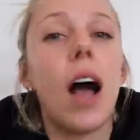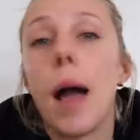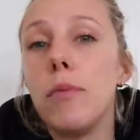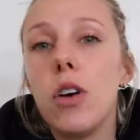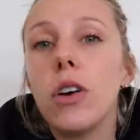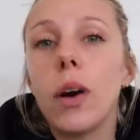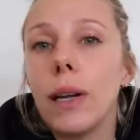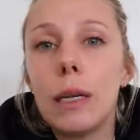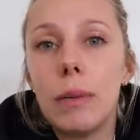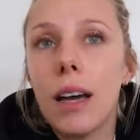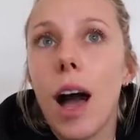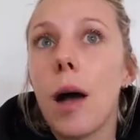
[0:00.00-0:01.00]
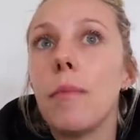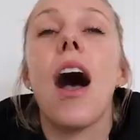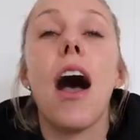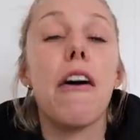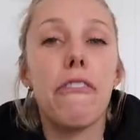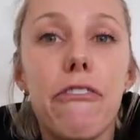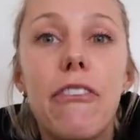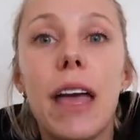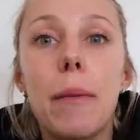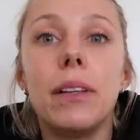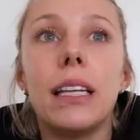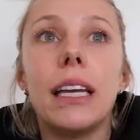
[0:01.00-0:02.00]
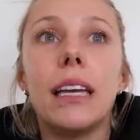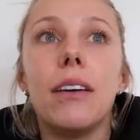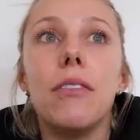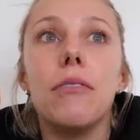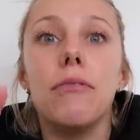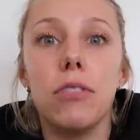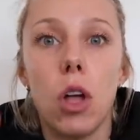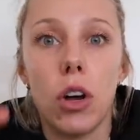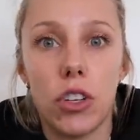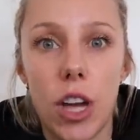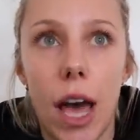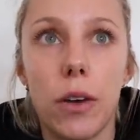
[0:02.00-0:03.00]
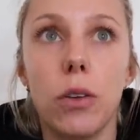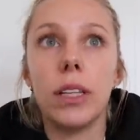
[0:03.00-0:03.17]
I'm not going to become a family vlog channel.